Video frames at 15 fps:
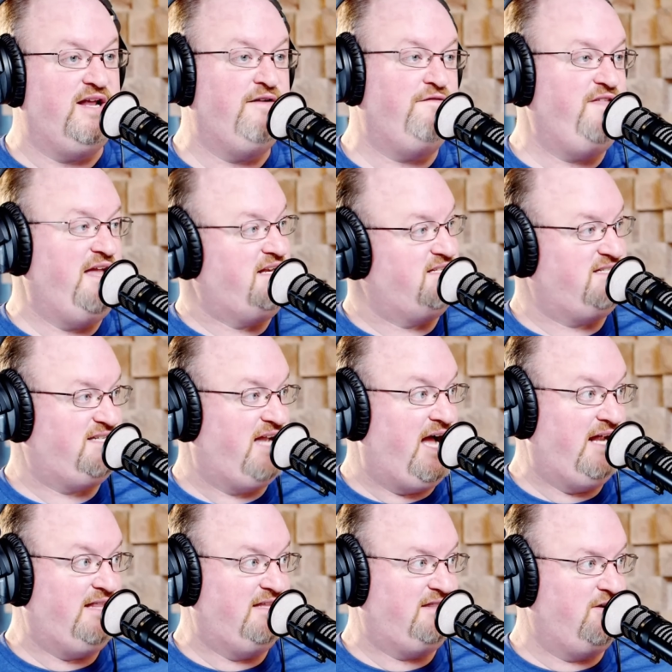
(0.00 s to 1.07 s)
if they
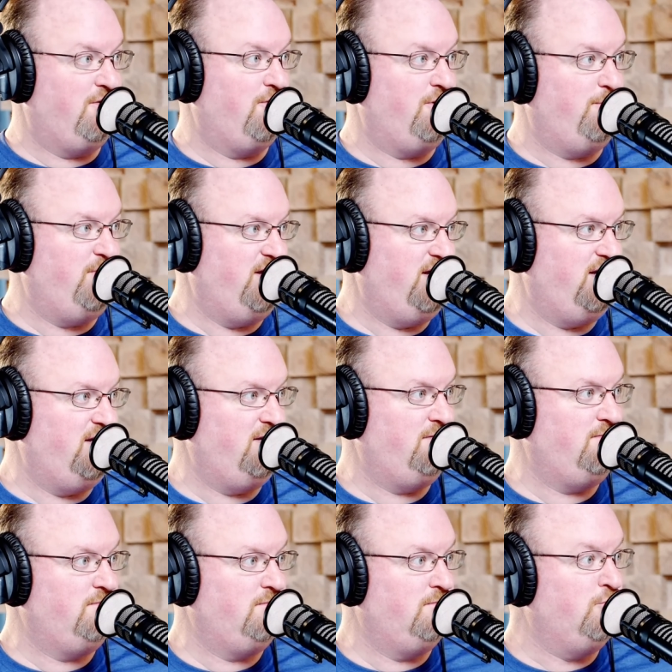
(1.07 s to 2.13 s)
decide that they're going to be